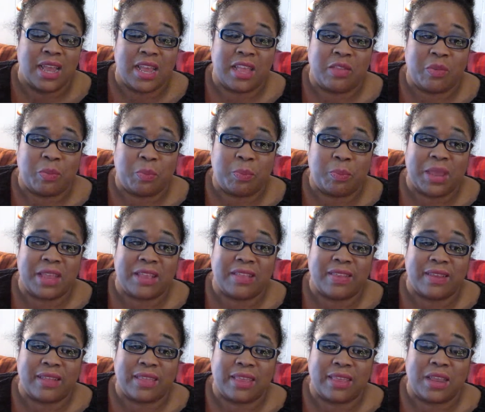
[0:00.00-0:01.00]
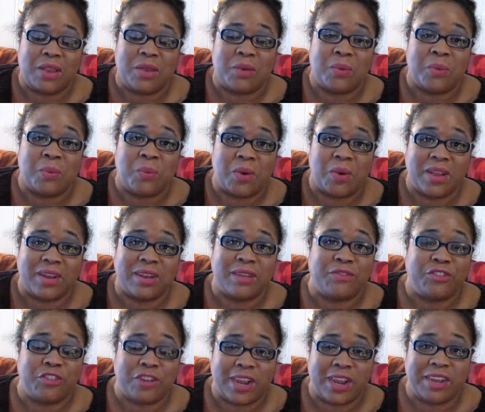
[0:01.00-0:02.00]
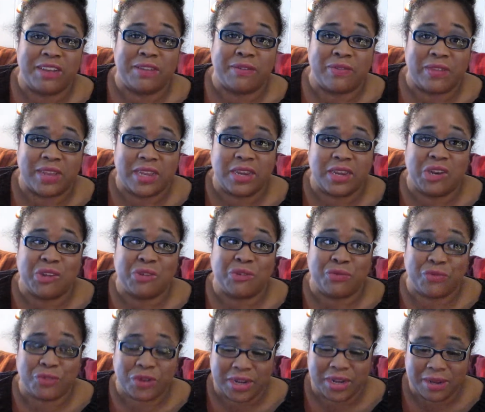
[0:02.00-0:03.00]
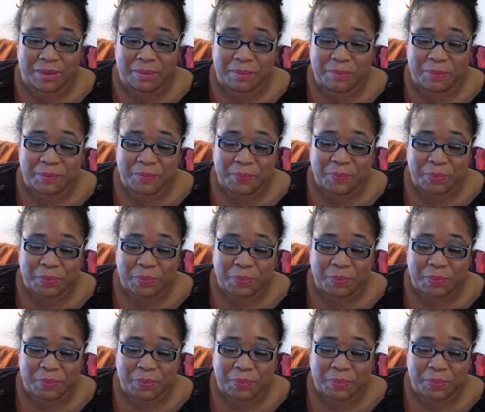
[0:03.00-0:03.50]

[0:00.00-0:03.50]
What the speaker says: is basically one of trying to find freedom.